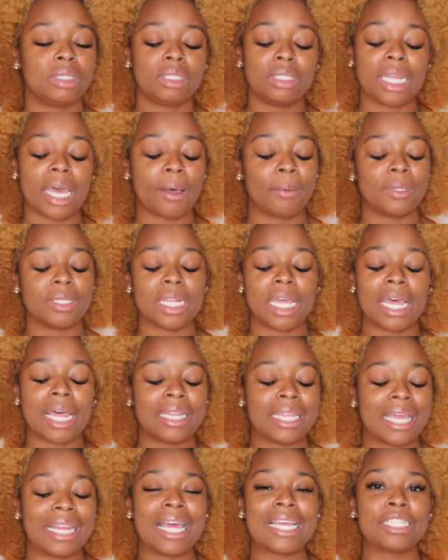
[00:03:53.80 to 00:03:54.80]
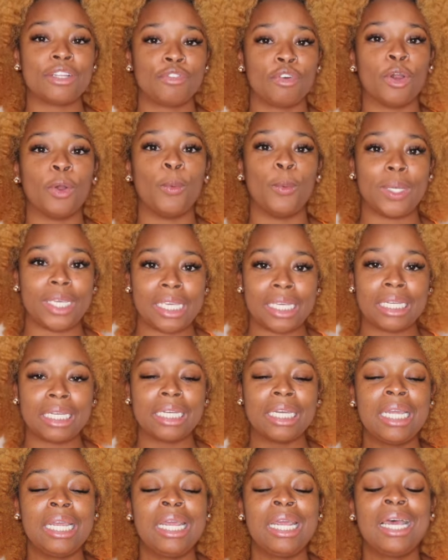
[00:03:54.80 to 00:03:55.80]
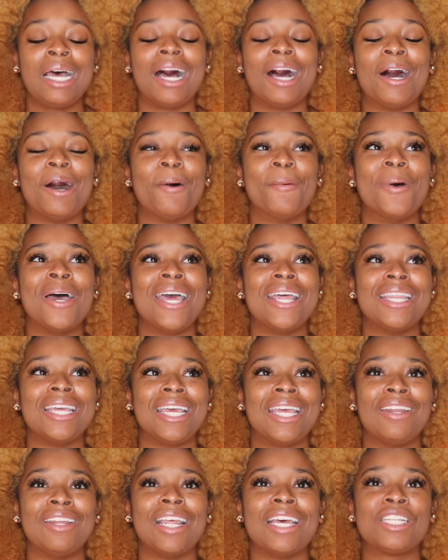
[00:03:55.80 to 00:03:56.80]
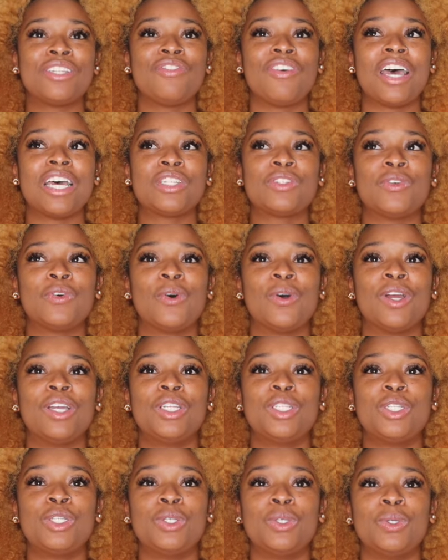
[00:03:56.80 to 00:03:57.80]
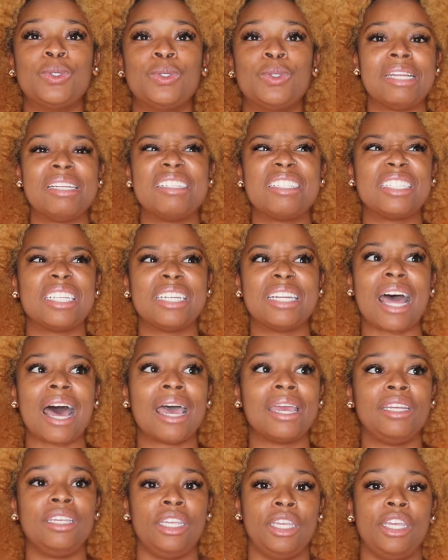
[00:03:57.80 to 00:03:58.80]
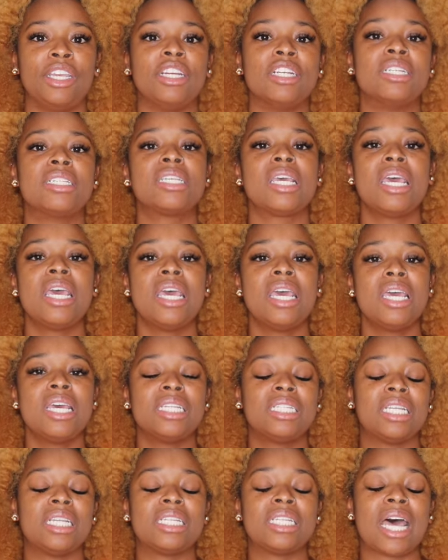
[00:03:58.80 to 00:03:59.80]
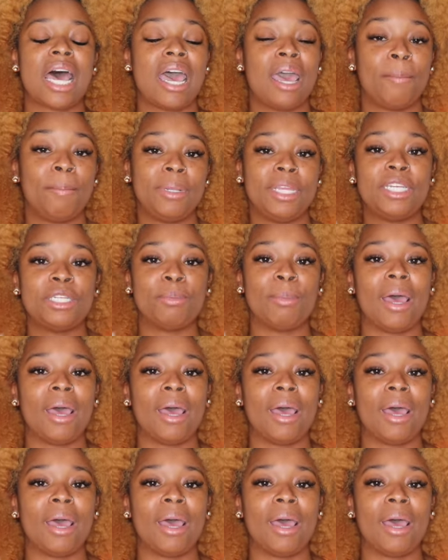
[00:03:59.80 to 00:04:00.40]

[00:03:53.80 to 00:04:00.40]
that lasted for a week. And then let's fast forward to 9 years since I had bleached